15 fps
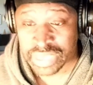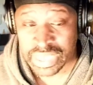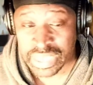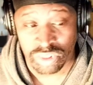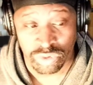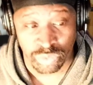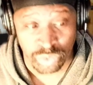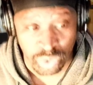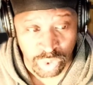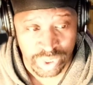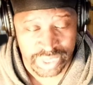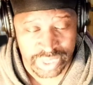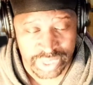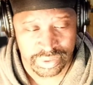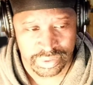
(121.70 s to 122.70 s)
get through
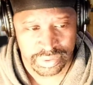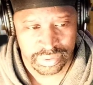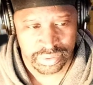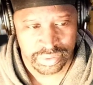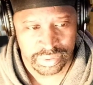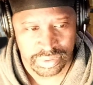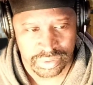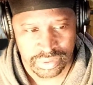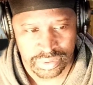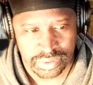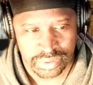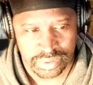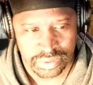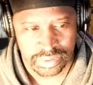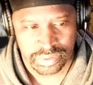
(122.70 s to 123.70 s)
it,
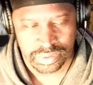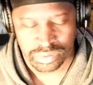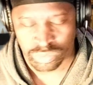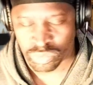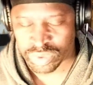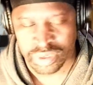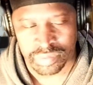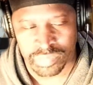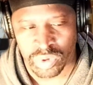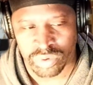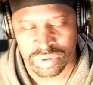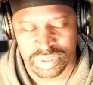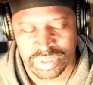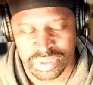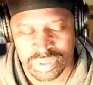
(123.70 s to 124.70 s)
one of the
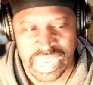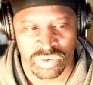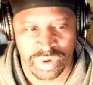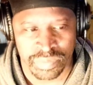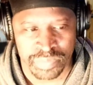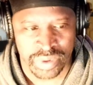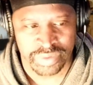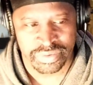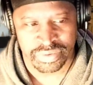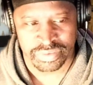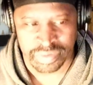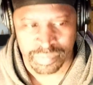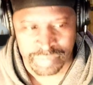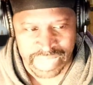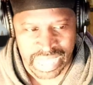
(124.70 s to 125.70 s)
most dangerous
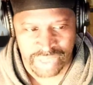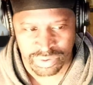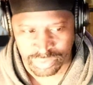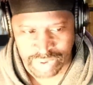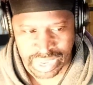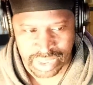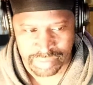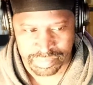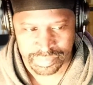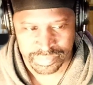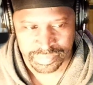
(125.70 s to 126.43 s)
persons in battle rap.